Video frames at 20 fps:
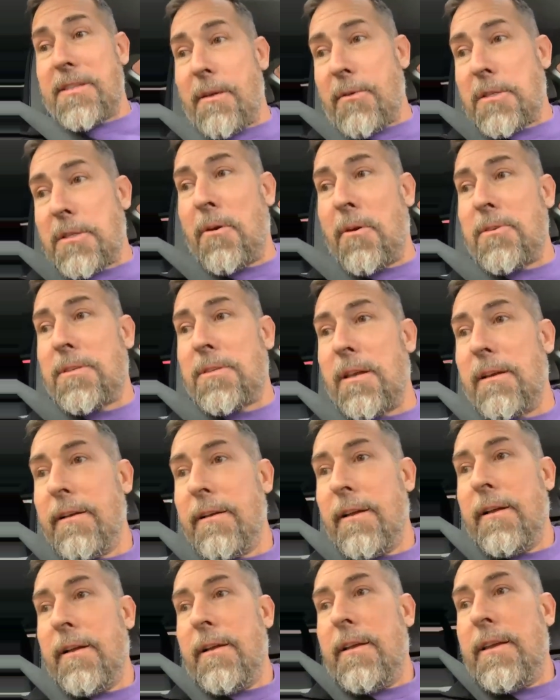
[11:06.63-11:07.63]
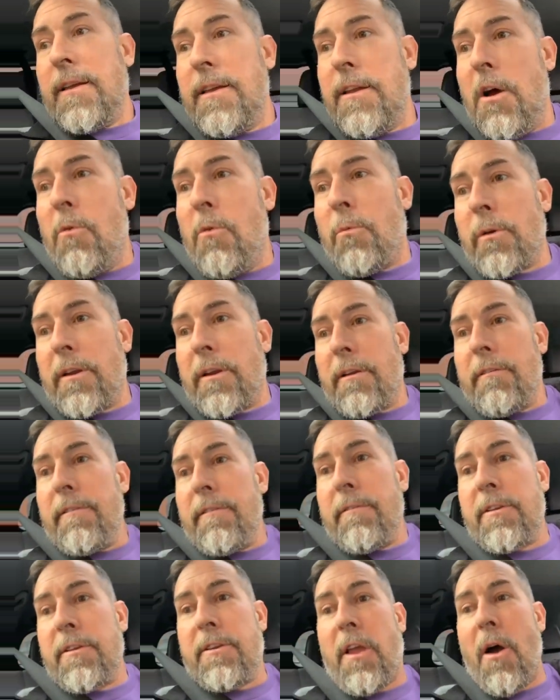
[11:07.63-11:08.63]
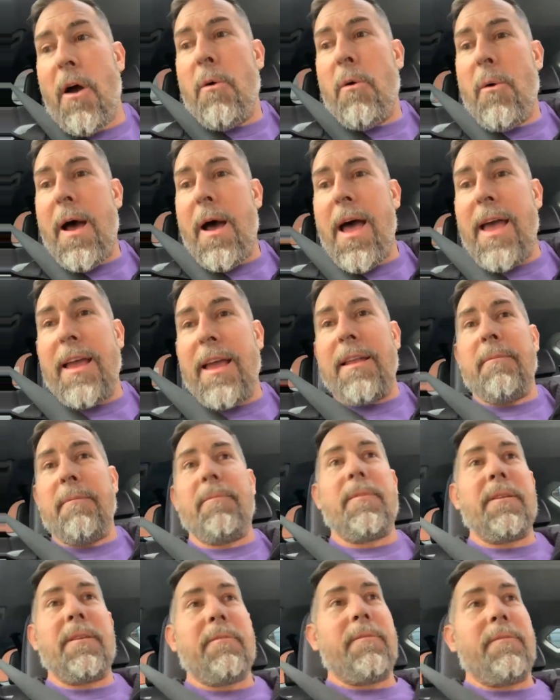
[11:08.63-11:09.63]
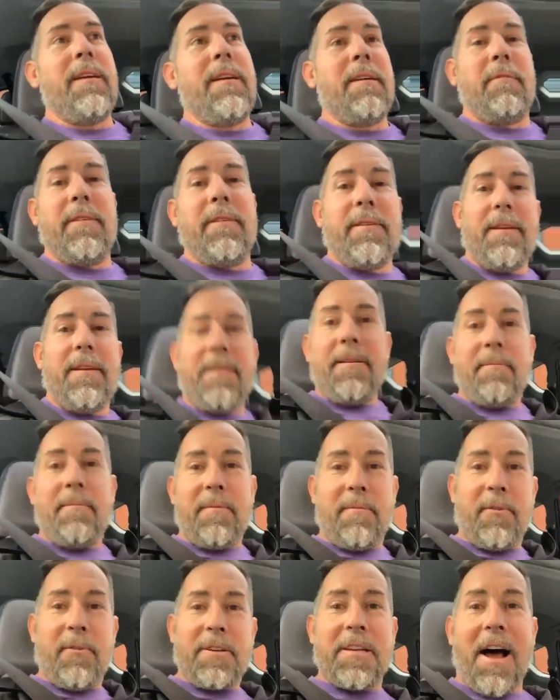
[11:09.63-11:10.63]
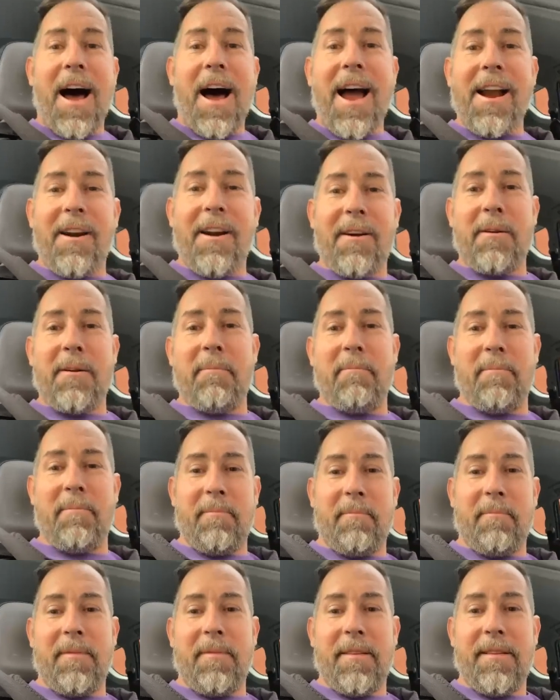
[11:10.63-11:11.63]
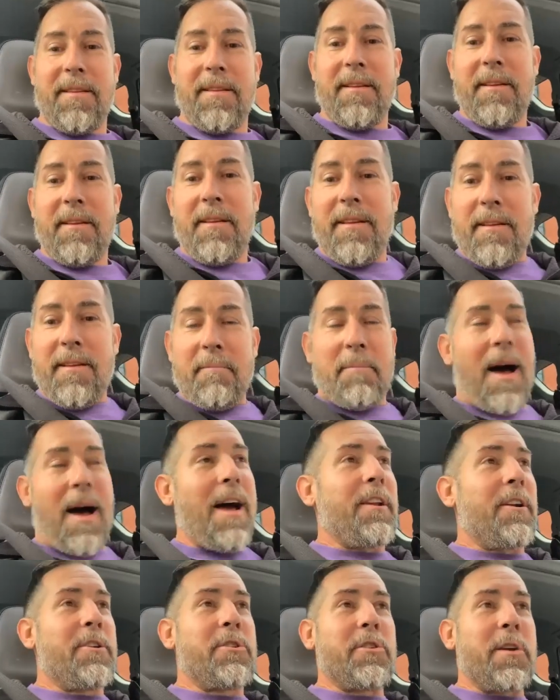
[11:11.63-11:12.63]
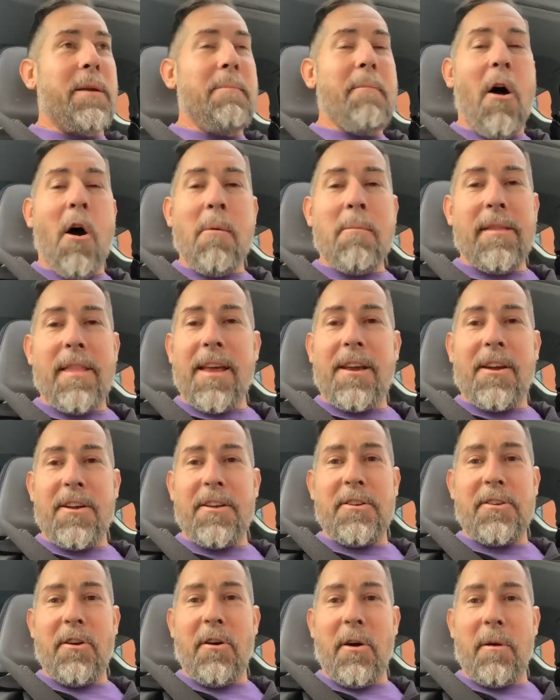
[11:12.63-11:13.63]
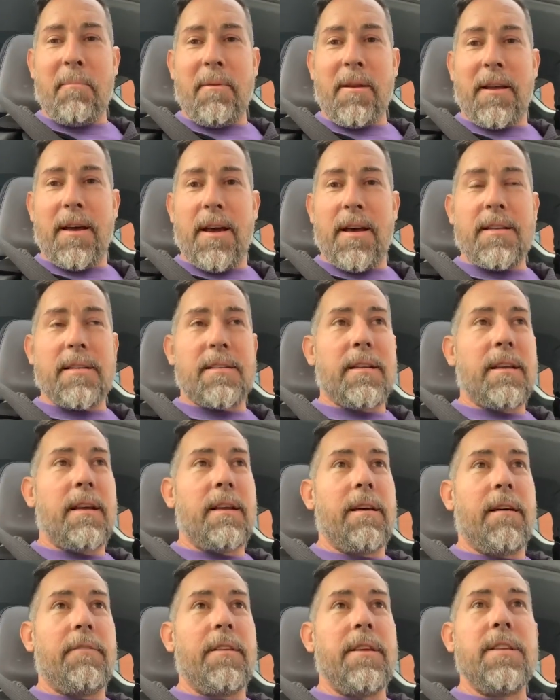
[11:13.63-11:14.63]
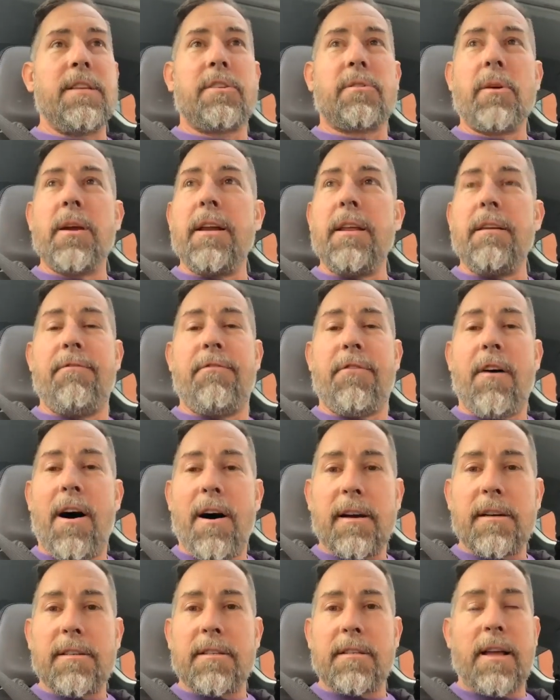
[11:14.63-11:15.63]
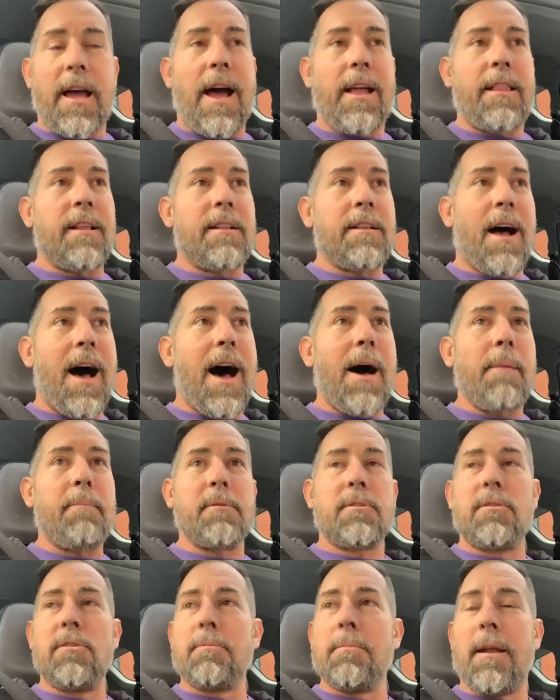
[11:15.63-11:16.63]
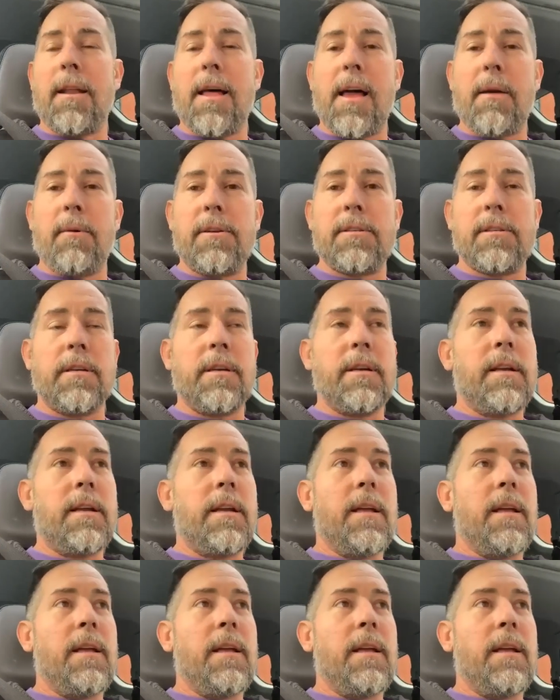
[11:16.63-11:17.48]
They were supposed to, you know, go away and retire and buy their dream home, and they couldn't do it because of these greedy fucks at the top, excuse my language,